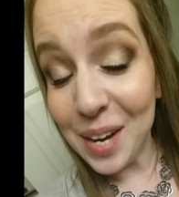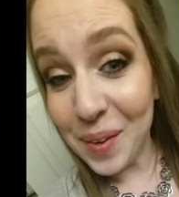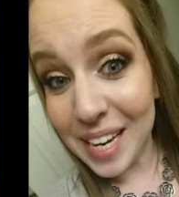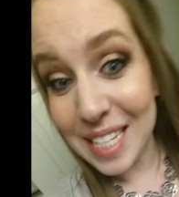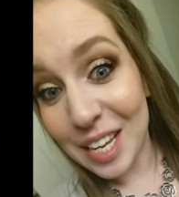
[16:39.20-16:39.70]

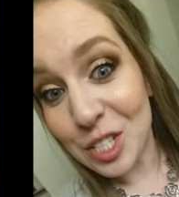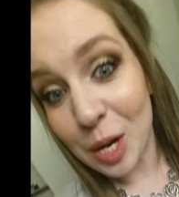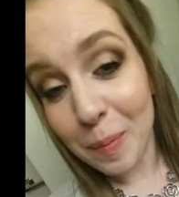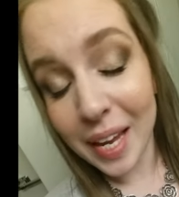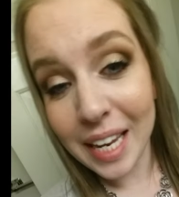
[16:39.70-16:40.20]
anyways, I'll
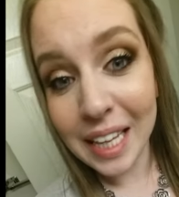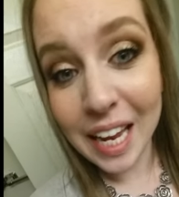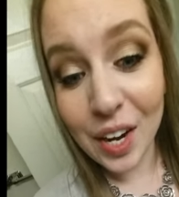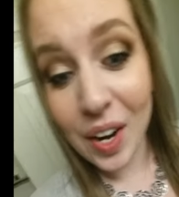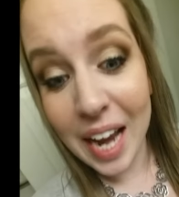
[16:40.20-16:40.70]
check back in
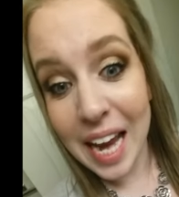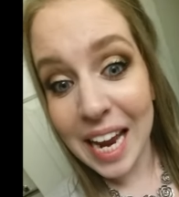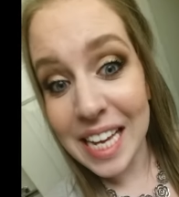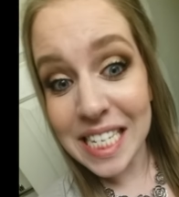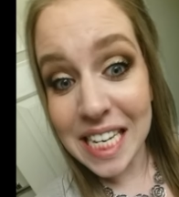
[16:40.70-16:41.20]
later,
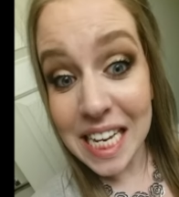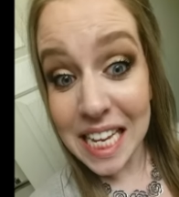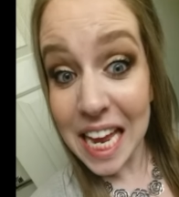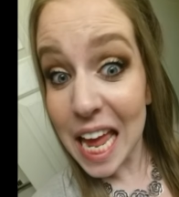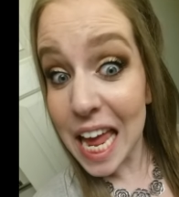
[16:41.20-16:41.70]
and
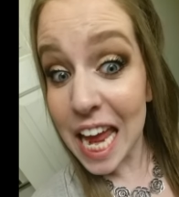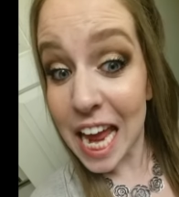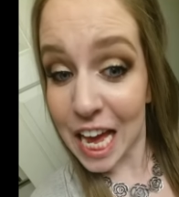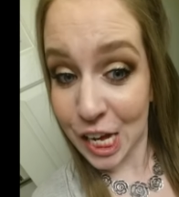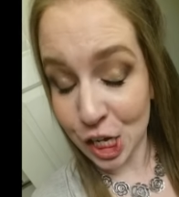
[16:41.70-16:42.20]

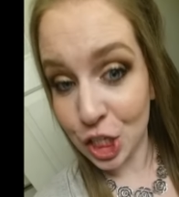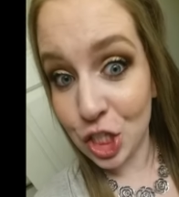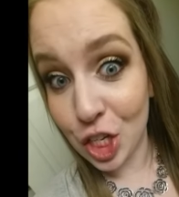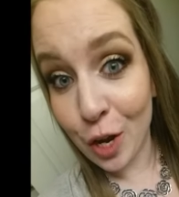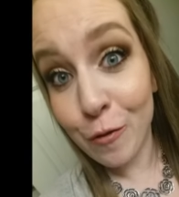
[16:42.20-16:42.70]
yeah, I'll
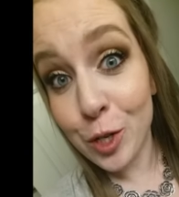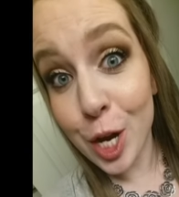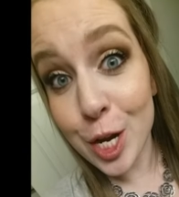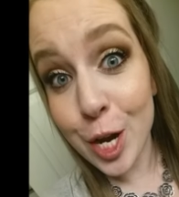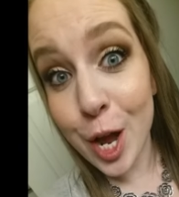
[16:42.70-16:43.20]
see you after
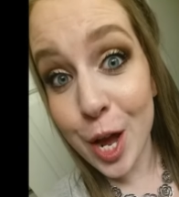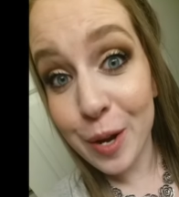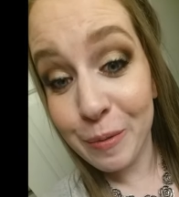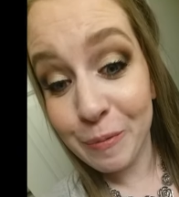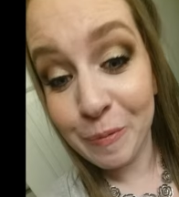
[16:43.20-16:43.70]
date
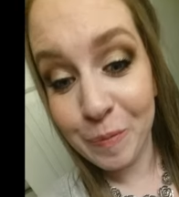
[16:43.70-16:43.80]
night.